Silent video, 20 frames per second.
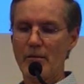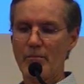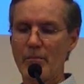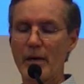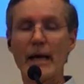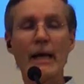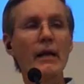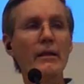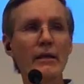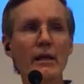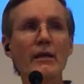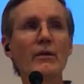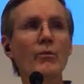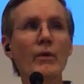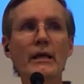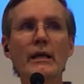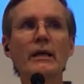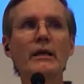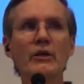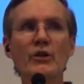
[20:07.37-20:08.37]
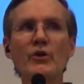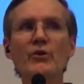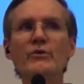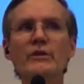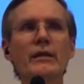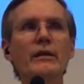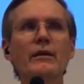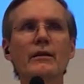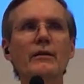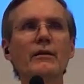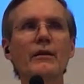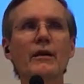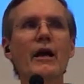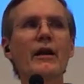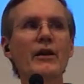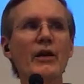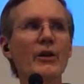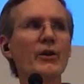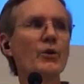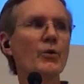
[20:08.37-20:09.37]
But I think we can use it
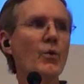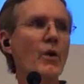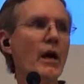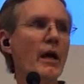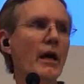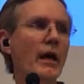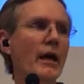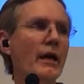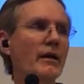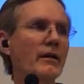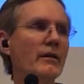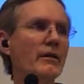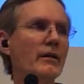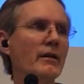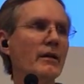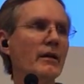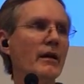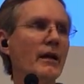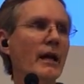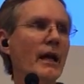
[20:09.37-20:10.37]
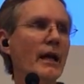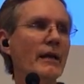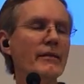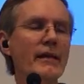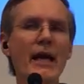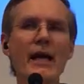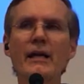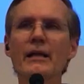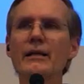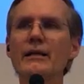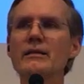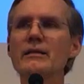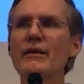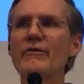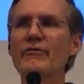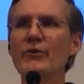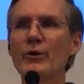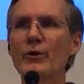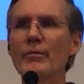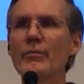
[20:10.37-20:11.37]
another way. And that is
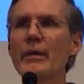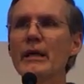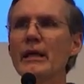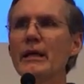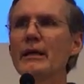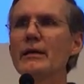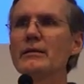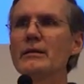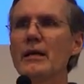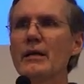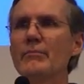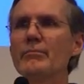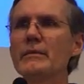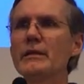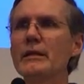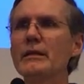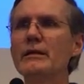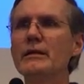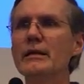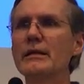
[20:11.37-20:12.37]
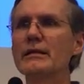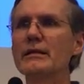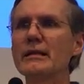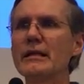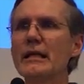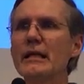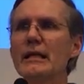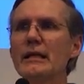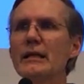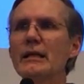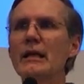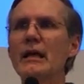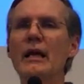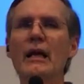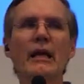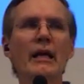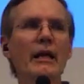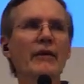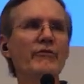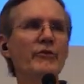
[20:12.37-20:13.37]
if you're being tempted to sin
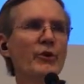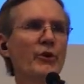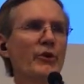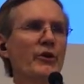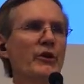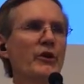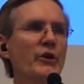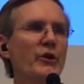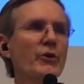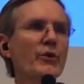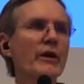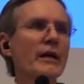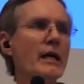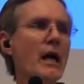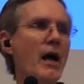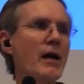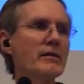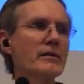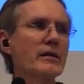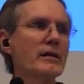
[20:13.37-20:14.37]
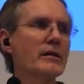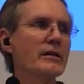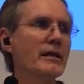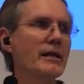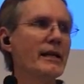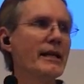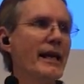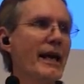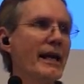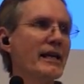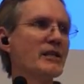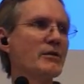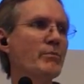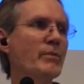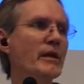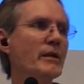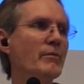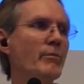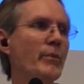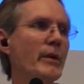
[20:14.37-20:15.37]
if your curiosity has
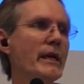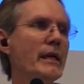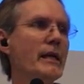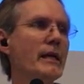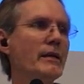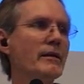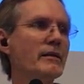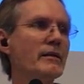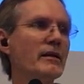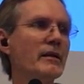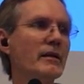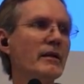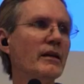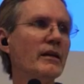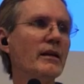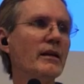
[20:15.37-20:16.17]
been piqued